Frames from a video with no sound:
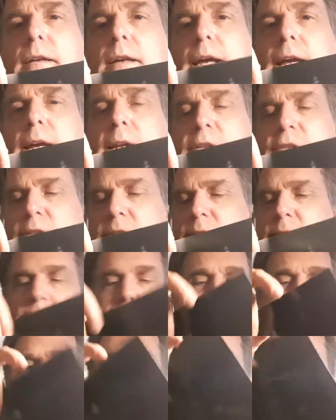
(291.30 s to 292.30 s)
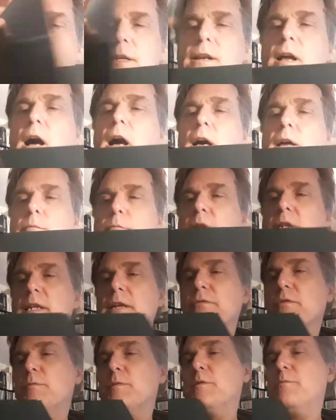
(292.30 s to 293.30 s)
and just an
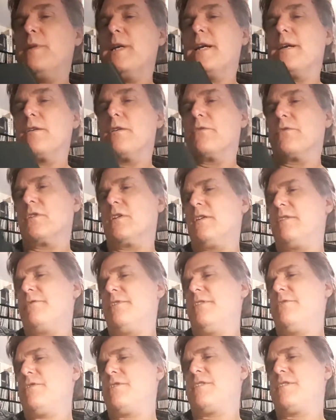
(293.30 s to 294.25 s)
unbelievable band overall. I've never